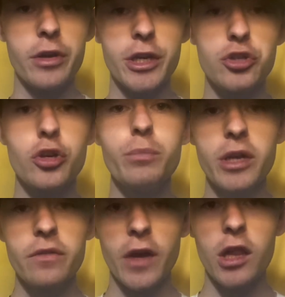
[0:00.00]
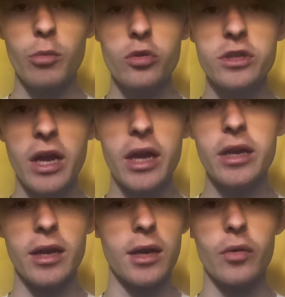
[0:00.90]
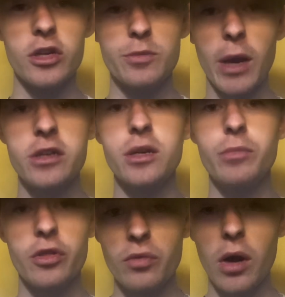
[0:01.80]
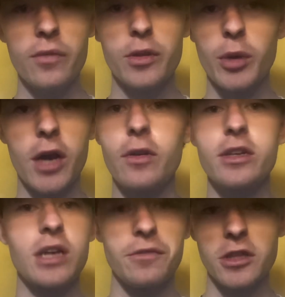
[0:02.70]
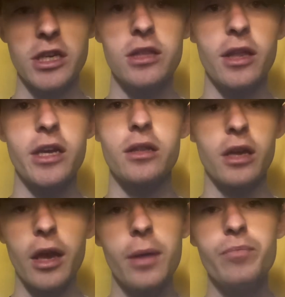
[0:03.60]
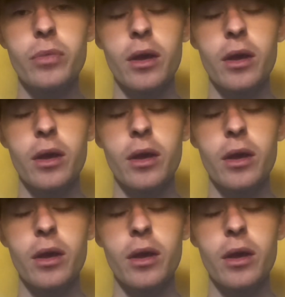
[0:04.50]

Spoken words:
he should be available today, and I would expect him to throw if the Padres have a lead late in the game,